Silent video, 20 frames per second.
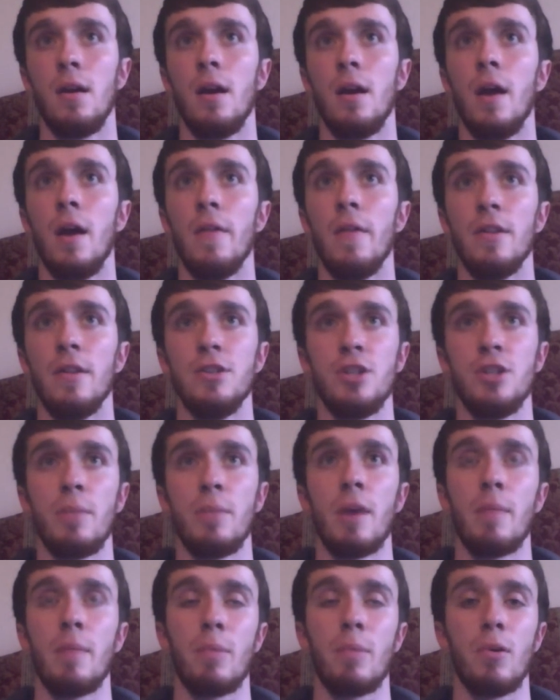And then
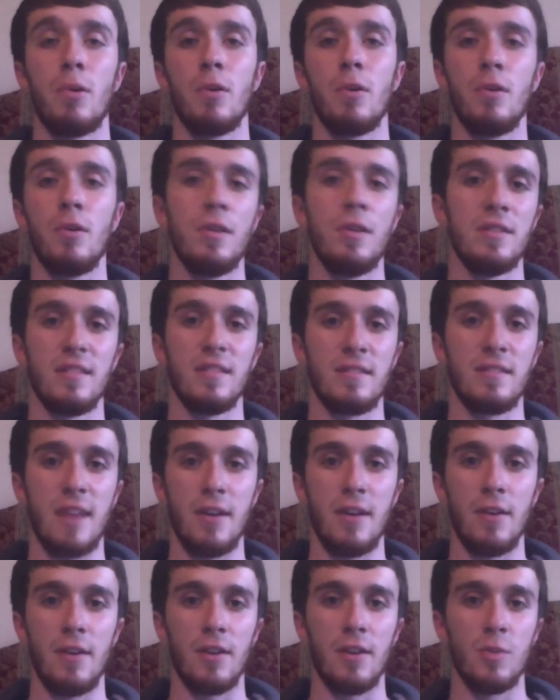Gem Knight Pearl is a
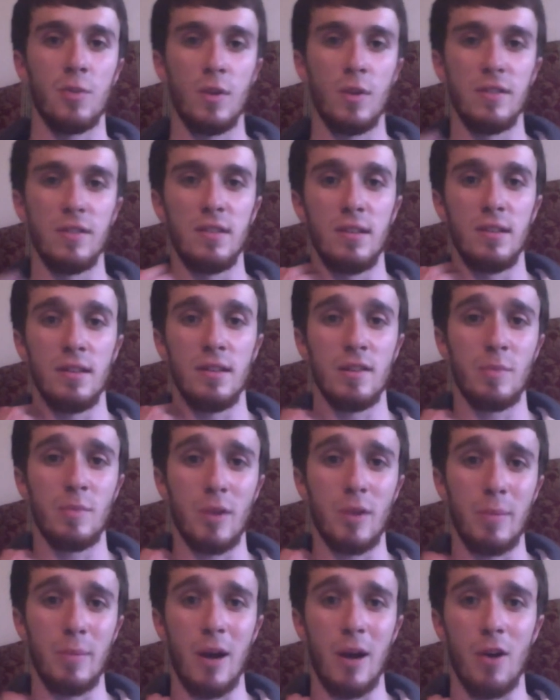standard XYZ that's
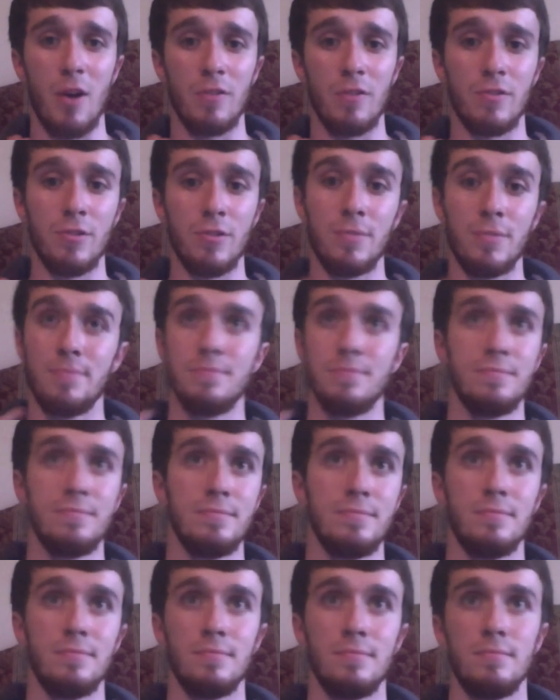pretty powerful.
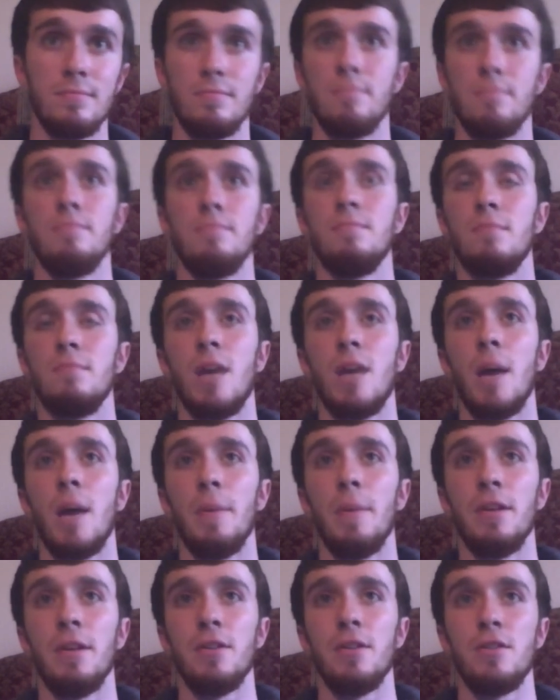I
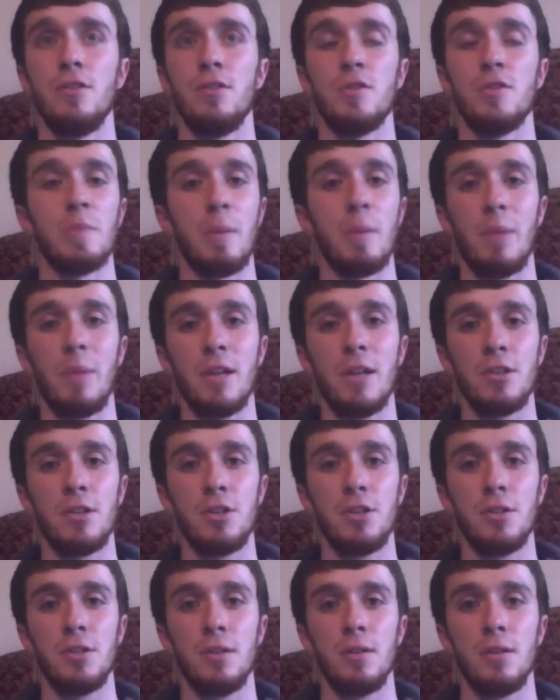mean, you can use him in a
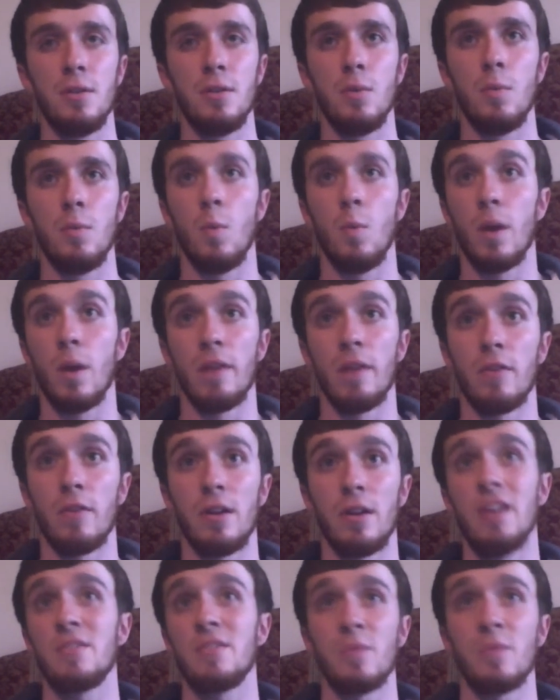pinch, whatever.
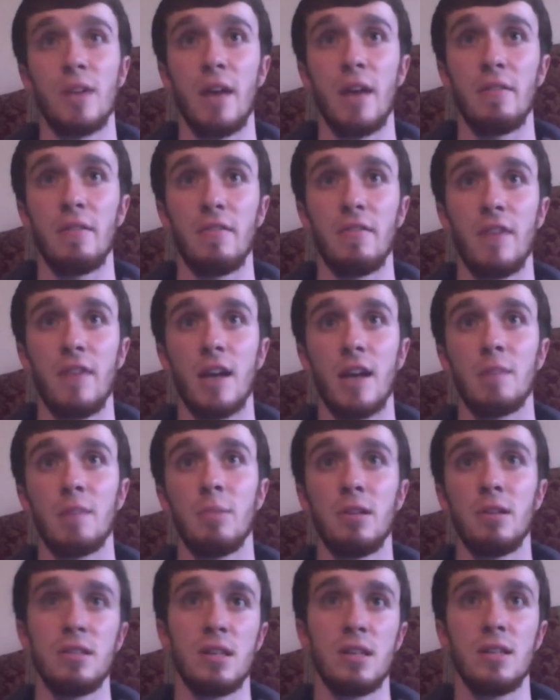He doesn't really have an effect,
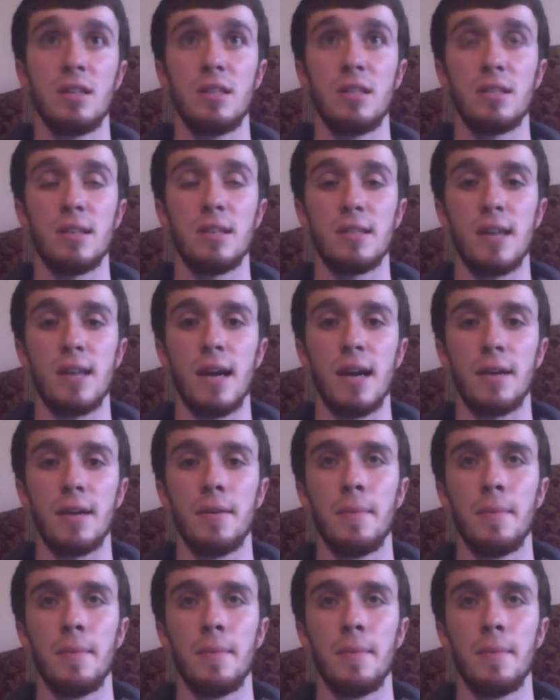but he's got a decent attack.